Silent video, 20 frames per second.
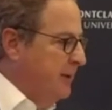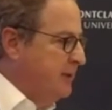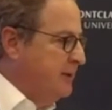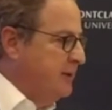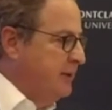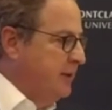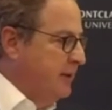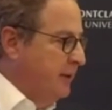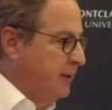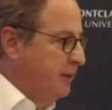
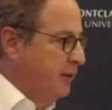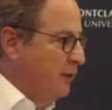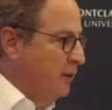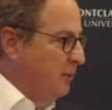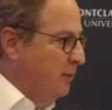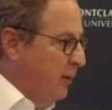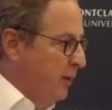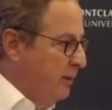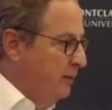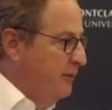isn't under your
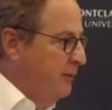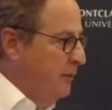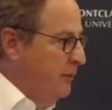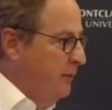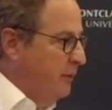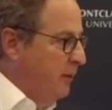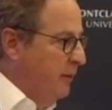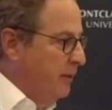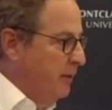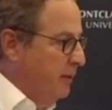
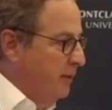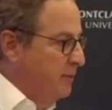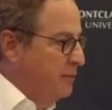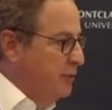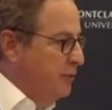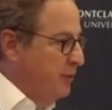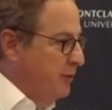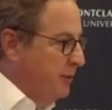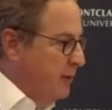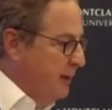purview, although I'm
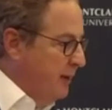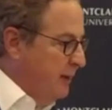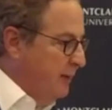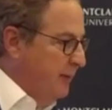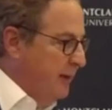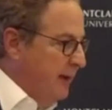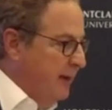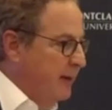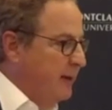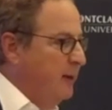sure you think
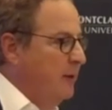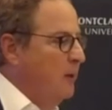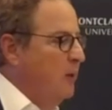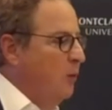about it.